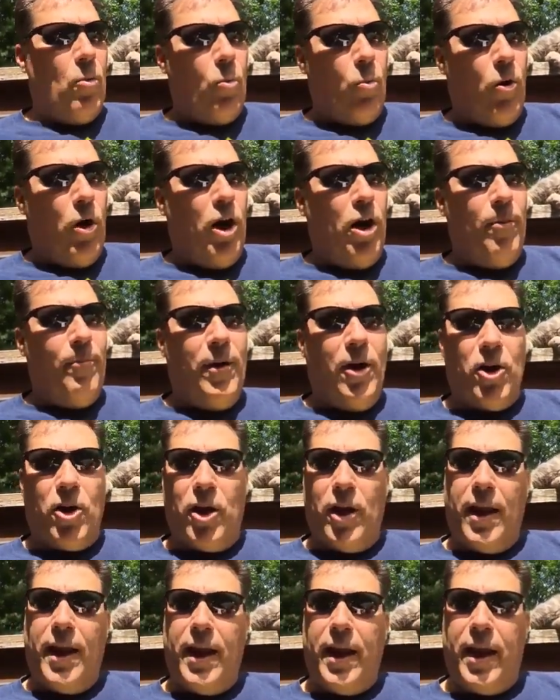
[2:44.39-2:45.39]

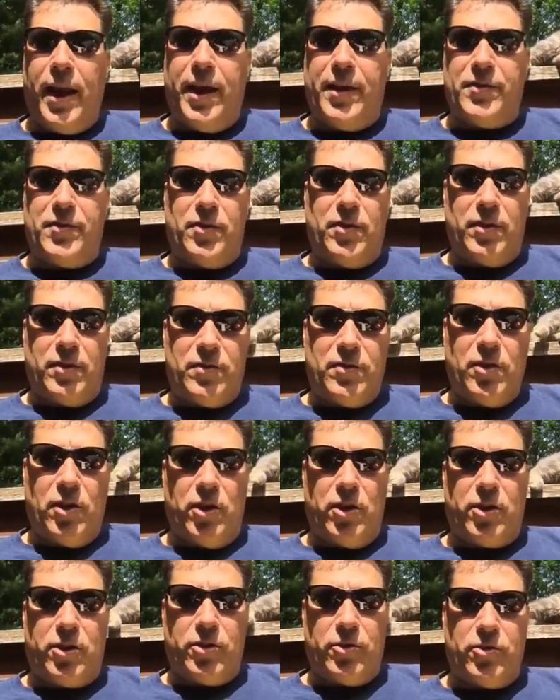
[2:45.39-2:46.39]
Walmart has a
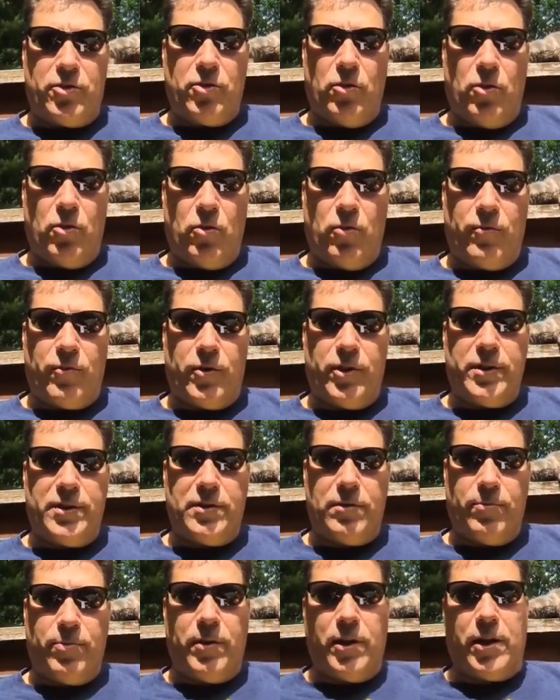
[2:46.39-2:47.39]
ton of control over its
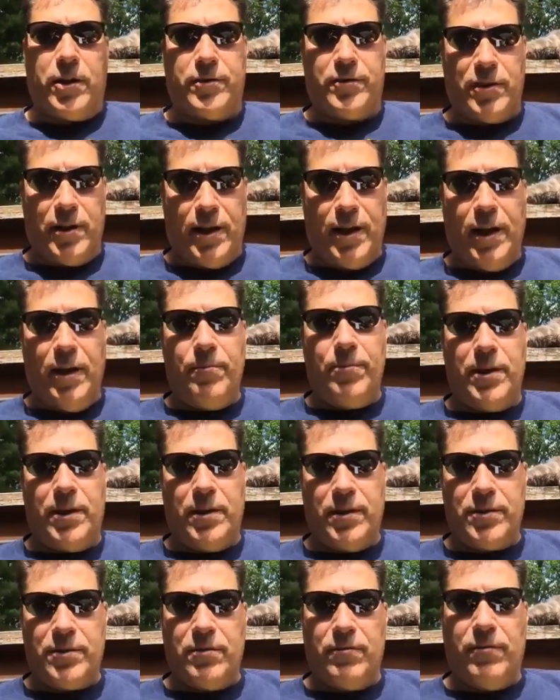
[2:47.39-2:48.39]
suppliers, again,
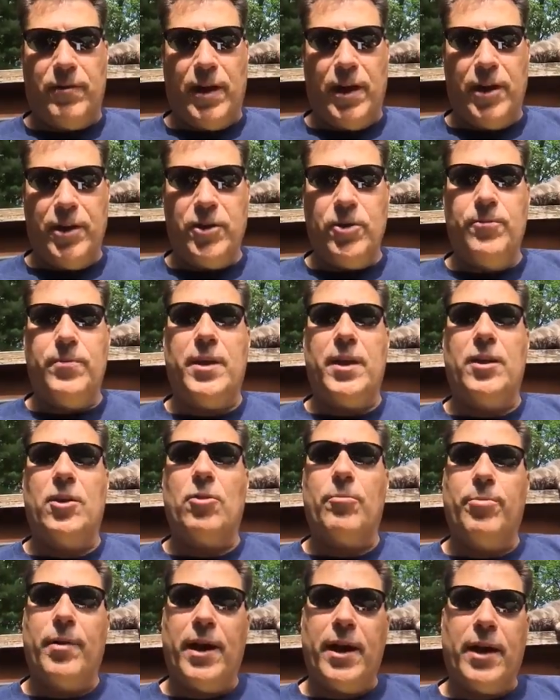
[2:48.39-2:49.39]
because of volume, and
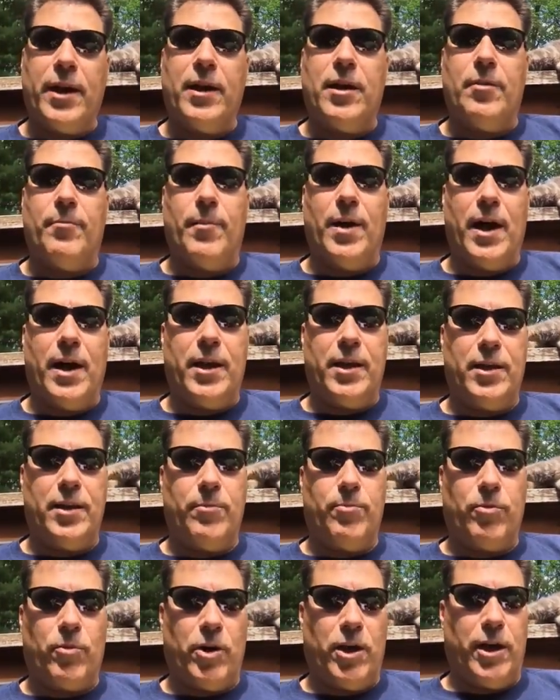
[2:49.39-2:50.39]
they're buying commodity
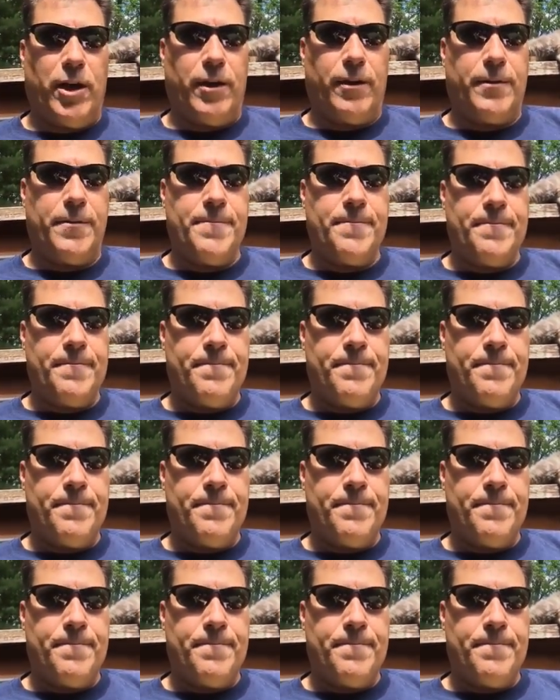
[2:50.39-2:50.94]
product.